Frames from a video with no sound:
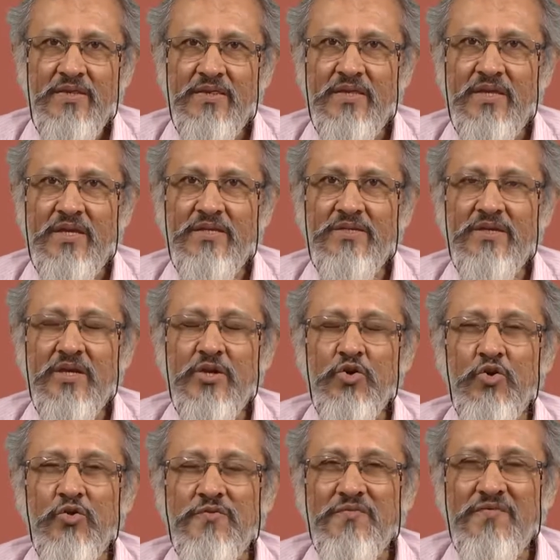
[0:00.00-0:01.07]
These are
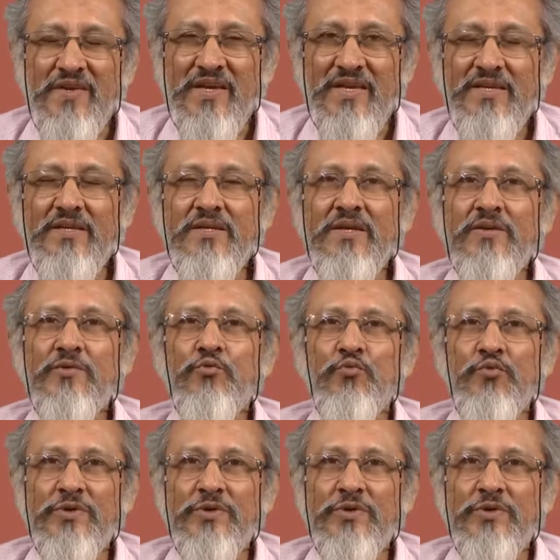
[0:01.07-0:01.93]
convenient